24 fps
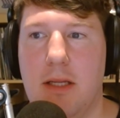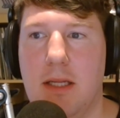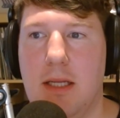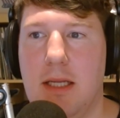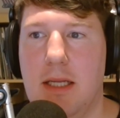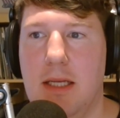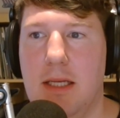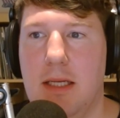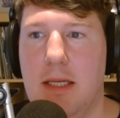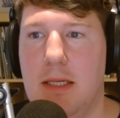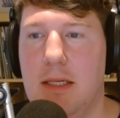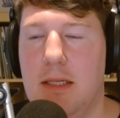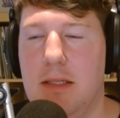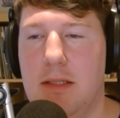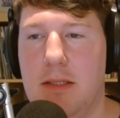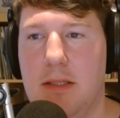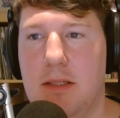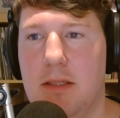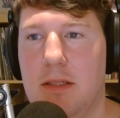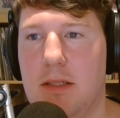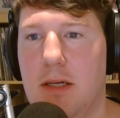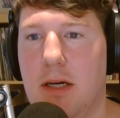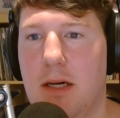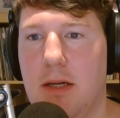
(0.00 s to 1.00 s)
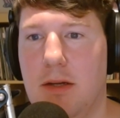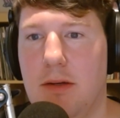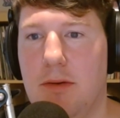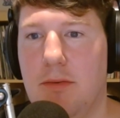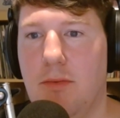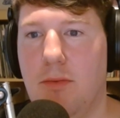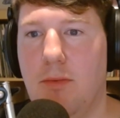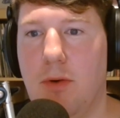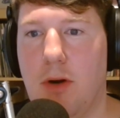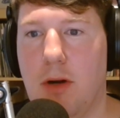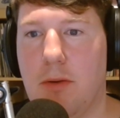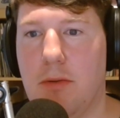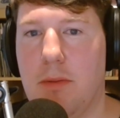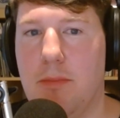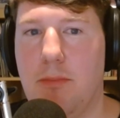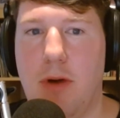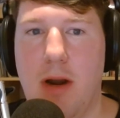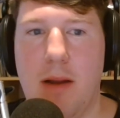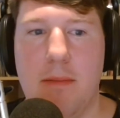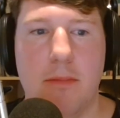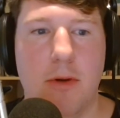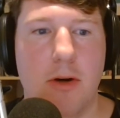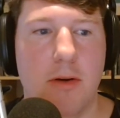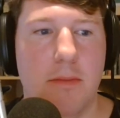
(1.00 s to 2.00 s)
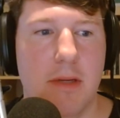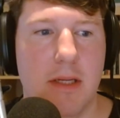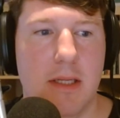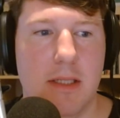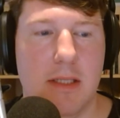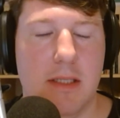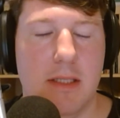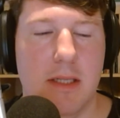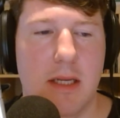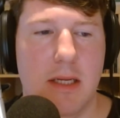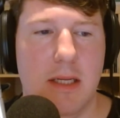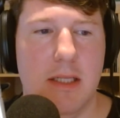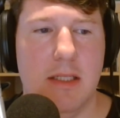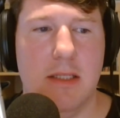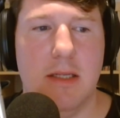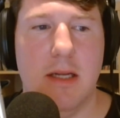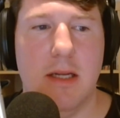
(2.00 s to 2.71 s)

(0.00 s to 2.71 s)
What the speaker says: He's done work with Bright Moments, and he's